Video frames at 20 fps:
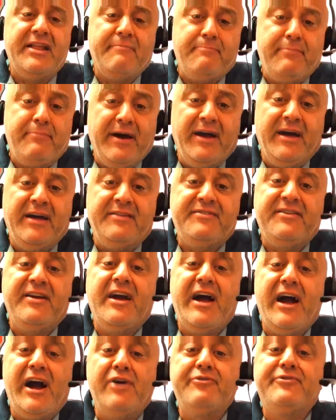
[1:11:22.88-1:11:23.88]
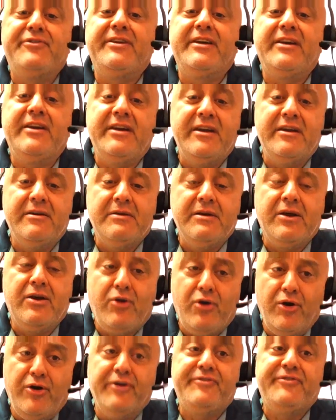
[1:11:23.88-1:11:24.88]
that passed, housing
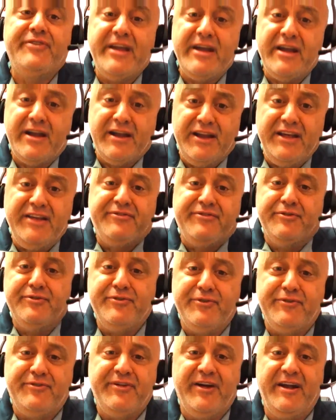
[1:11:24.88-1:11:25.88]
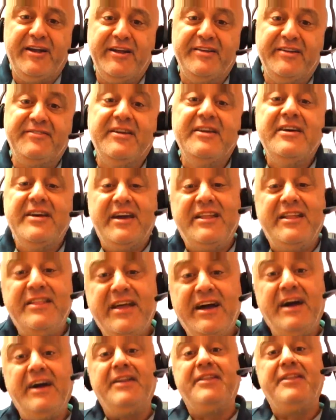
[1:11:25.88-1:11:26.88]
costs increase on those areas. And
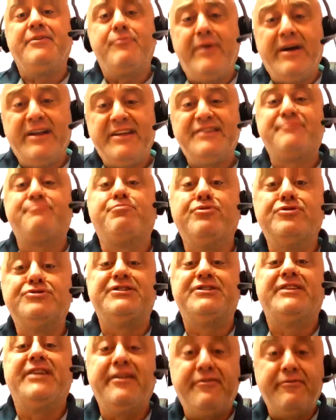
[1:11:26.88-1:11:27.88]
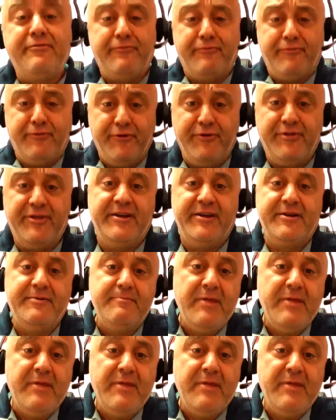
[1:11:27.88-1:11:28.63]
that's what is pushing us further.